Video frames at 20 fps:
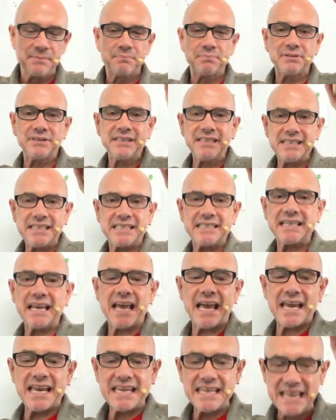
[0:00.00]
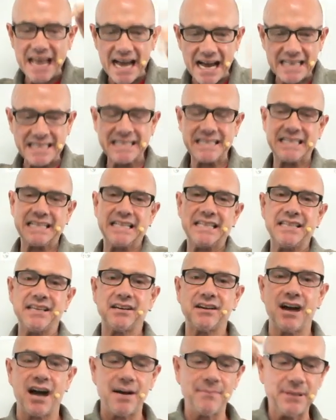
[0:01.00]
please say yes in the
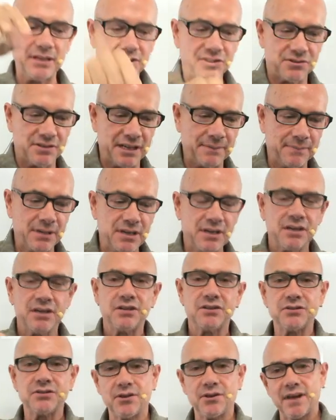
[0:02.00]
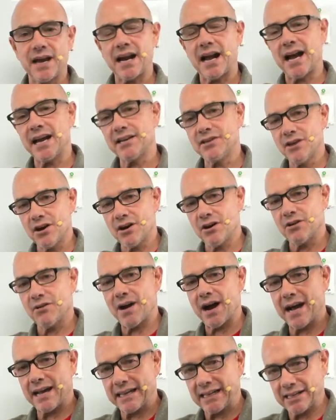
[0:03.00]
comment stream so that I know
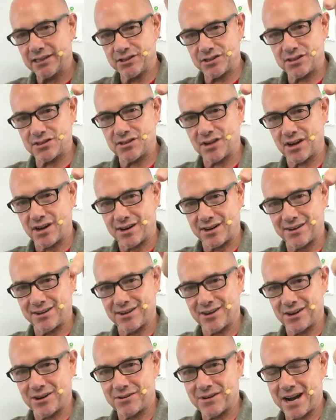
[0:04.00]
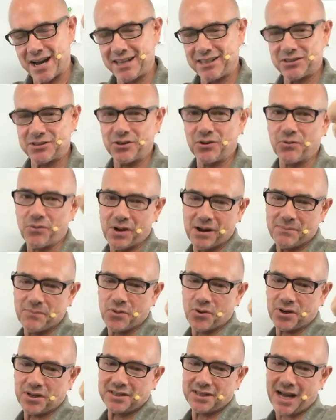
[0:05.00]
I can start. All right, so one
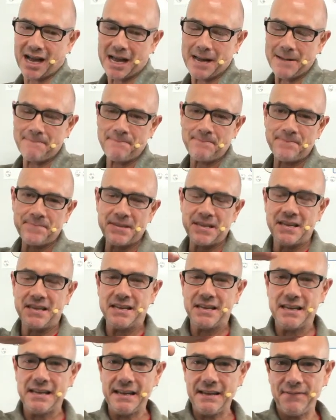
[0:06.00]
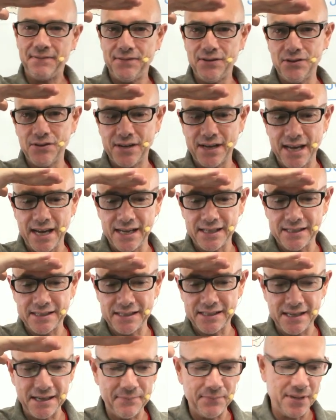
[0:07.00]
more time. If you can
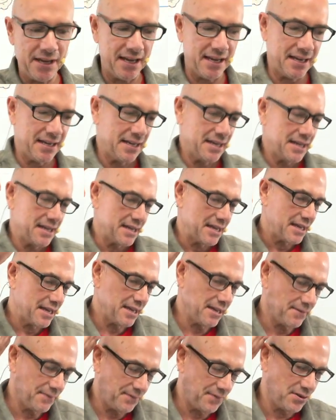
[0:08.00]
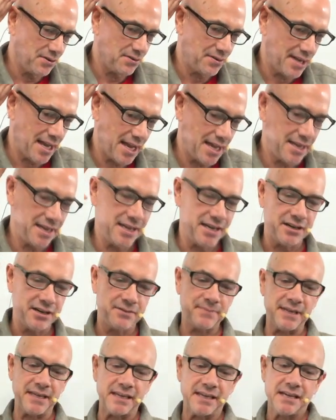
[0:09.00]
see me, if you can hear
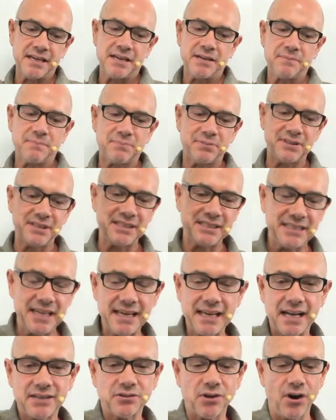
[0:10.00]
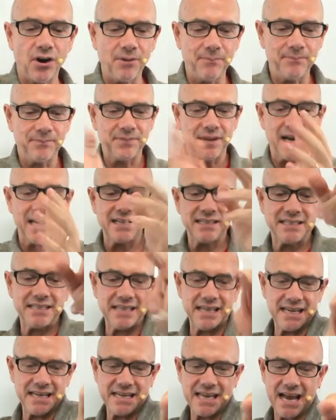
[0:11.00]
me, Please say yes. Oh, I see
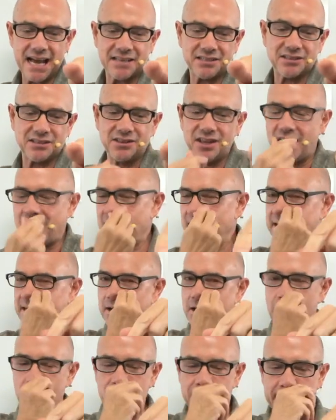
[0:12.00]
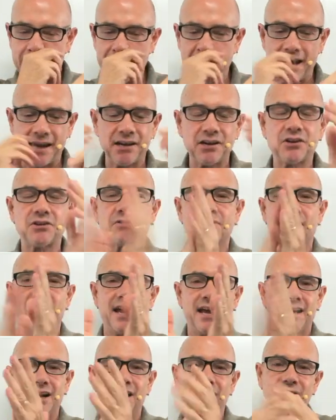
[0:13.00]
a yes, Lolly. Okay,
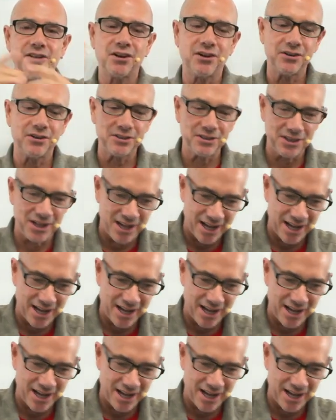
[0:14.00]
great. Hello,